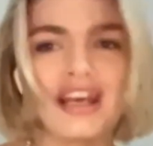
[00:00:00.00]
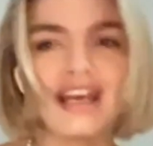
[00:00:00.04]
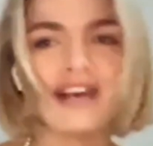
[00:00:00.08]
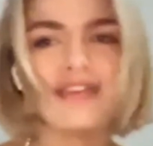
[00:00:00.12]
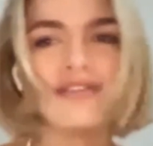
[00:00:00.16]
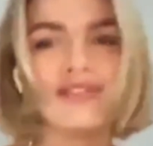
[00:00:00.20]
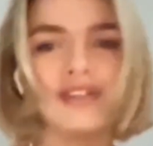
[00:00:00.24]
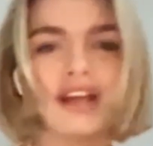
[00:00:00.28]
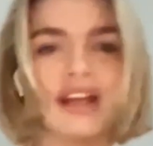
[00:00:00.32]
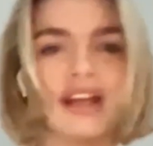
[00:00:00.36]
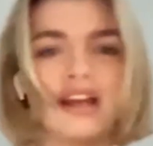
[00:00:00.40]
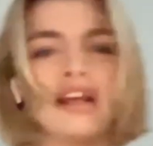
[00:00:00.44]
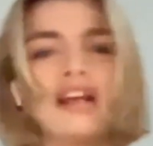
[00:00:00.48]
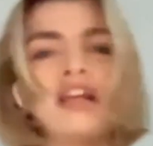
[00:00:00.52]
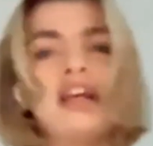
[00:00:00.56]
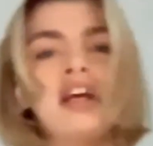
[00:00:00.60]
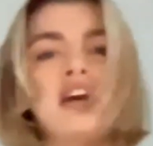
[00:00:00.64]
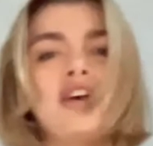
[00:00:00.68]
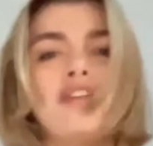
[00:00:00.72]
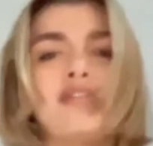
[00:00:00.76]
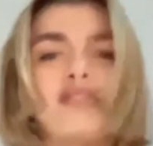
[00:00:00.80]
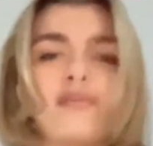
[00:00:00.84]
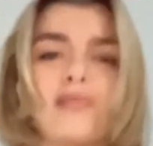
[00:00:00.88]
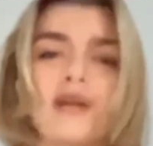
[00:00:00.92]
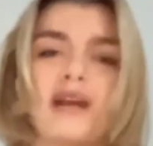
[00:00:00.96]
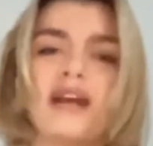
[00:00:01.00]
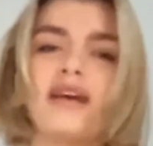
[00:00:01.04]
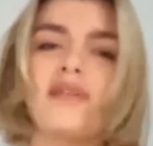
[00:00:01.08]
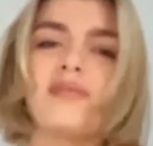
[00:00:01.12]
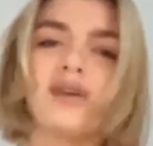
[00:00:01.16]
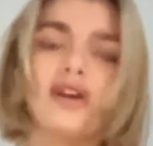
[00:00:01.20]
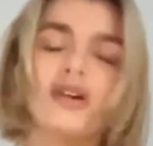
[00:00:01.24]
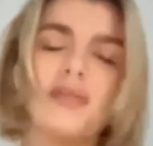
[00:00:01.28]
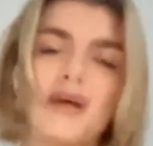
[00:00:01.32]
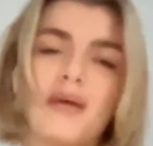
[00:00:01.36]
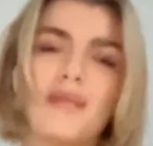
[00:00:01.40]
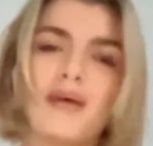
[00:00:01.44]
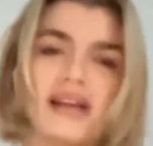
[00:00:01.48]
evening for me and
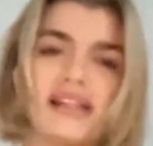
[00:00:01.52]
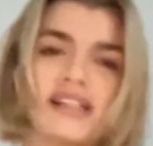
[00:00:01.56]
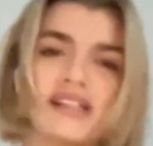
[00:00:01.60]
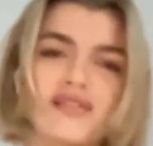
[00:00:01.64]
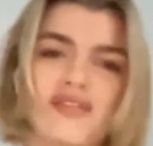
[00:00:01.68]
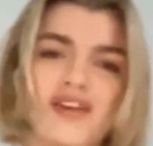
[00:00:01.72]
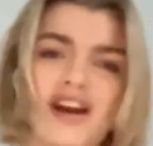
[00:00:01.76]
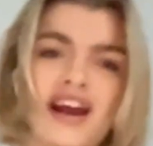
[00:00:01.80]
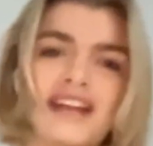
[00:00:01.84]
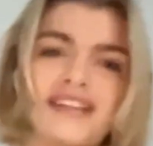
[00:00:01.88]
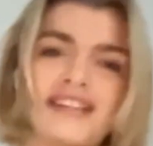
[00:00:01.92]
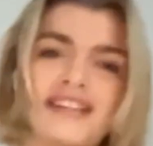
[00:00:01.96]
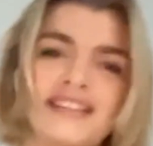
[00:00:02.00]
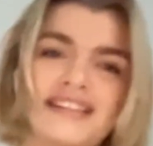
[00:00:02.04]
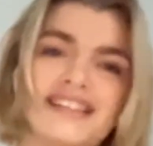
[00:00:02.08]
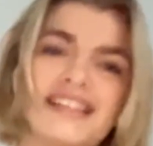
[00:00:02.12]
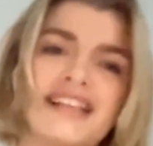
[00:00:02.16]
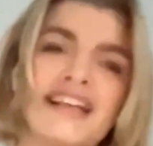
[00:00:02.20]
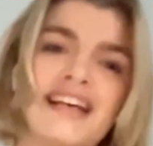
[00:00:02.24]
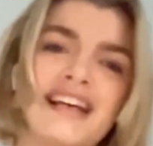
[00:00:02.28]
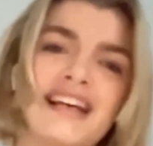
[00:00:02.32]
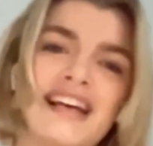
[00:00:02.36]
one of my best friends.